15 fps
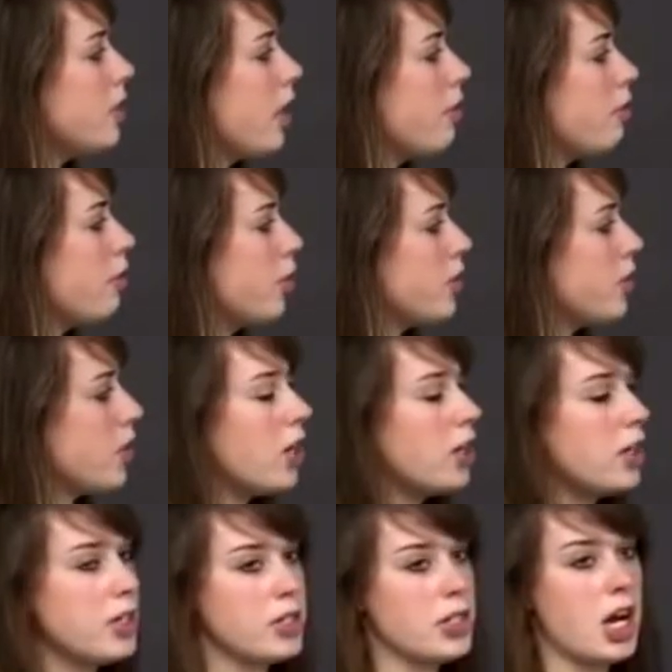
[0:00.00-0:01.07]
have a much
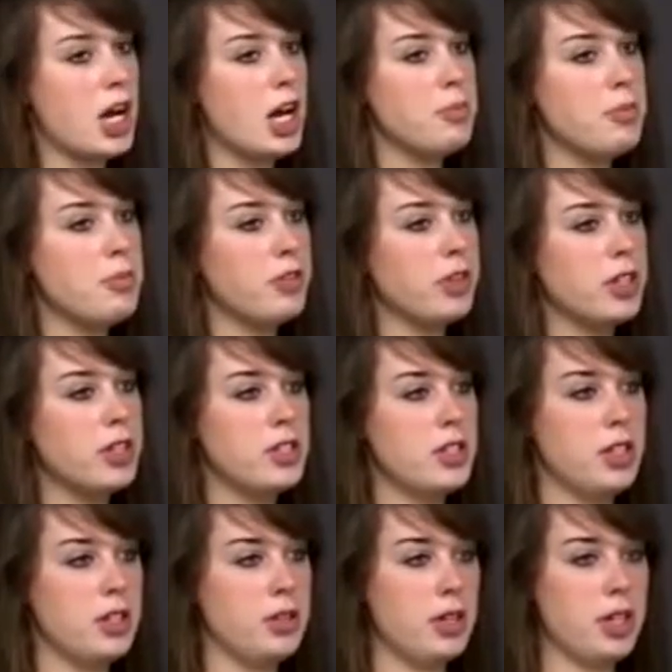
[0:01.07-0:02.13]
harder time of
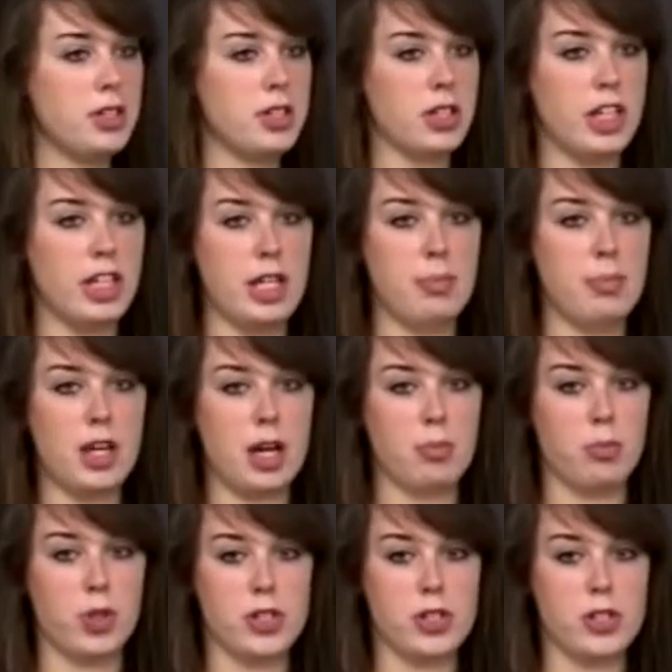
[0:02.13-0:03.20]
continuing to keep that
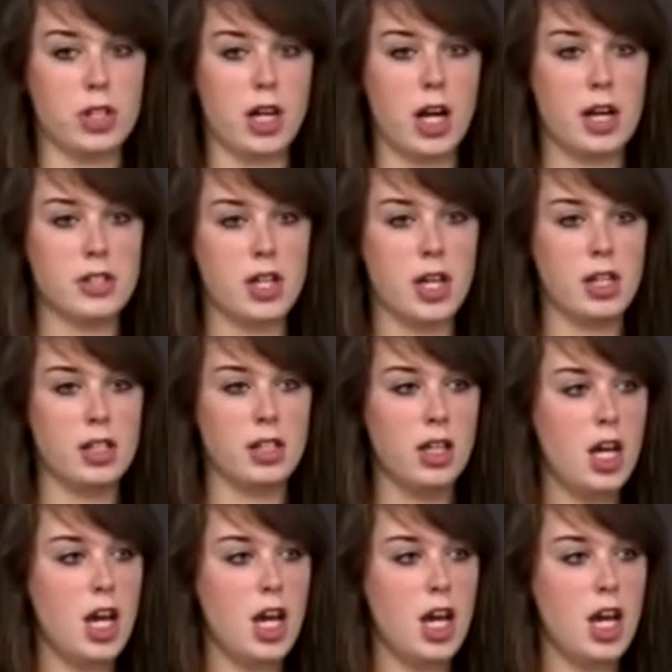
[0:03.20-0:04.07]
moisture content